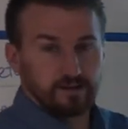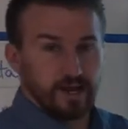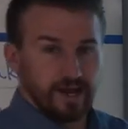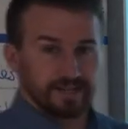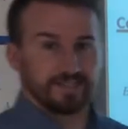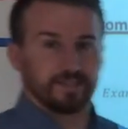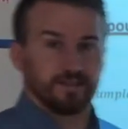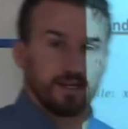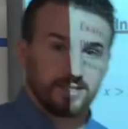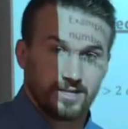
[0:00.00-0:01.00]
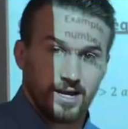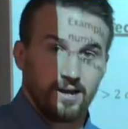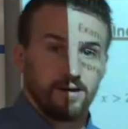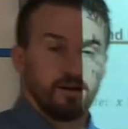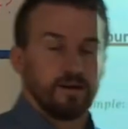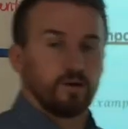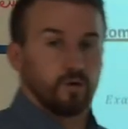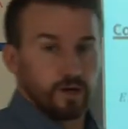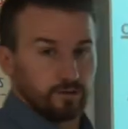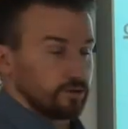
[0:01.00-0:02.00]
x is less than or
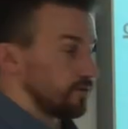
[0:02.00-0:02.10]
equal to